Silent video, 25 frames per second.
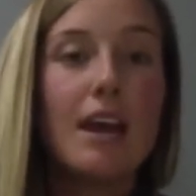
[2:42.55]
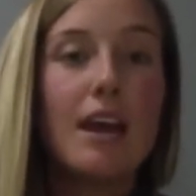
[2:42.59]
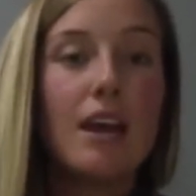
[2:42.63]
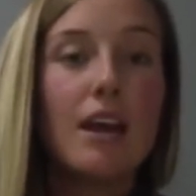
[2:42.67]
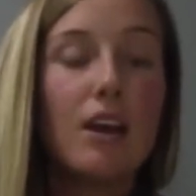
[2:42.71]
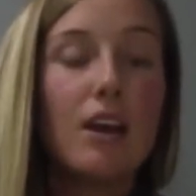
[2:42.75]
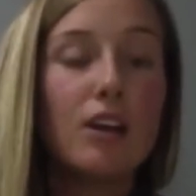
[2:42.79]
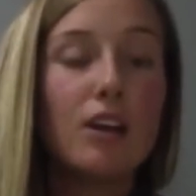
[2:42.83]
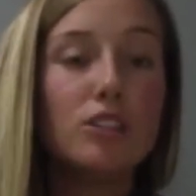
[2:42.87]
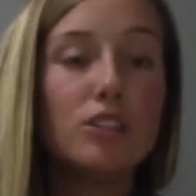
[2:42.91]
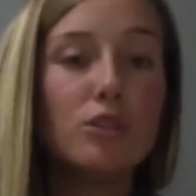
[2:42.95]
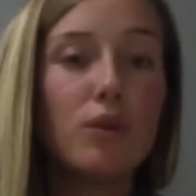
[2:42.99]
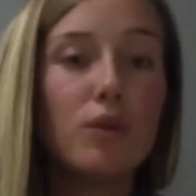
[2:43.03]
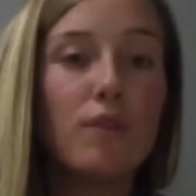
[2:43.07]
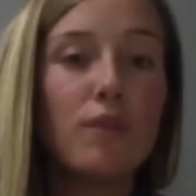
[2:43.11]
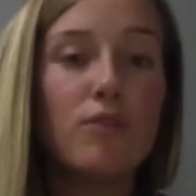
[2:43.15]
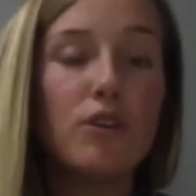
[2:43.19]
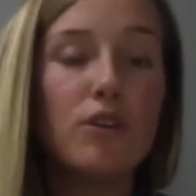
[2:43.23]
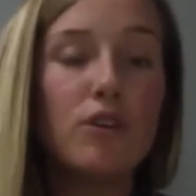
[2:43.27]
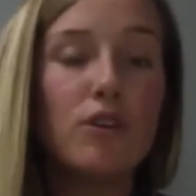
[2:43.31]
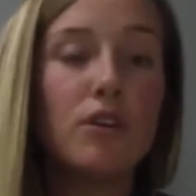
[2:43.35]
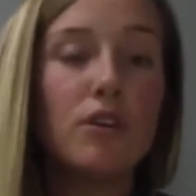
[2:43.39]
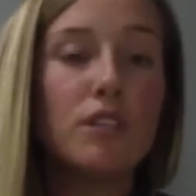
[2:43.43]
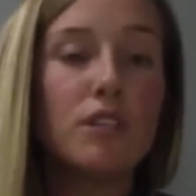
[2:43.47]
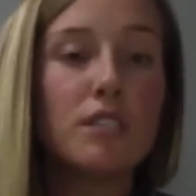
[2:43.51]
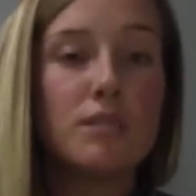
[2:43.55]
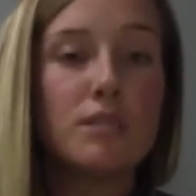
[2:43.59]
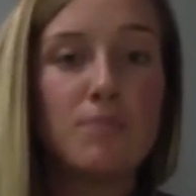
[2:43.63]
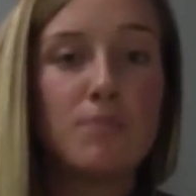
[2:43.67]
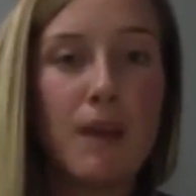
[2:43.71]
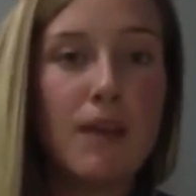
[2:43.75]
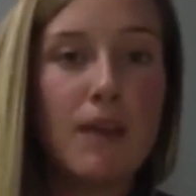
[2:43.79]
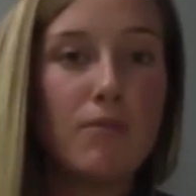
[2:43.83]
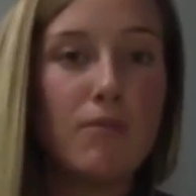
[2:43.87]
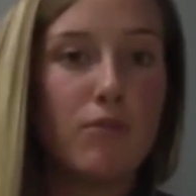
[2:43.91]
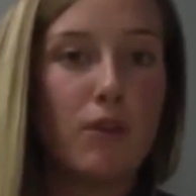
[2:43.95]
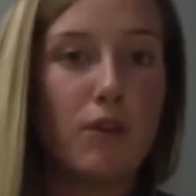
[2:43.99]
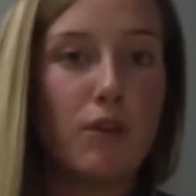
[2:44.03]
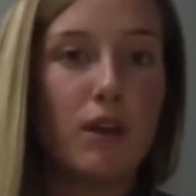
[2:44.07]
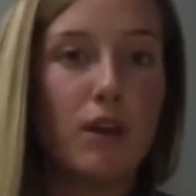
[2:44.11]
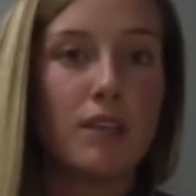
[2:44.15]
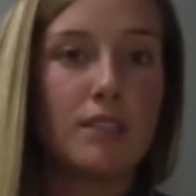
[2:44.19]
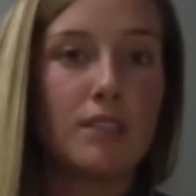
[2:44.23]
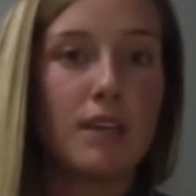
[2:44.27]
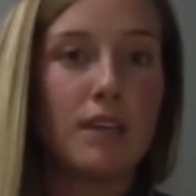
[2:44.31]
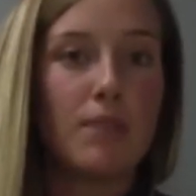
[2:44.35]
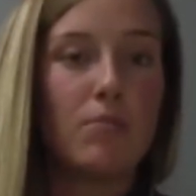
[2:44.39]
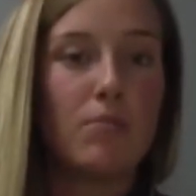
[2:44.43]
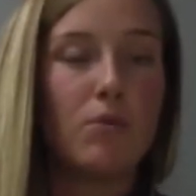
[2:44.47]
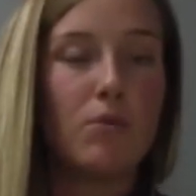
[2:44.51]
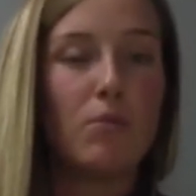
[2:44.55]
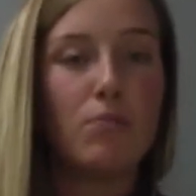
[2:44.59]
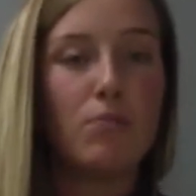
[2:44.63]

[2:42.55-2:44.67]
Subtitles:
And also if you're in Spain, for example,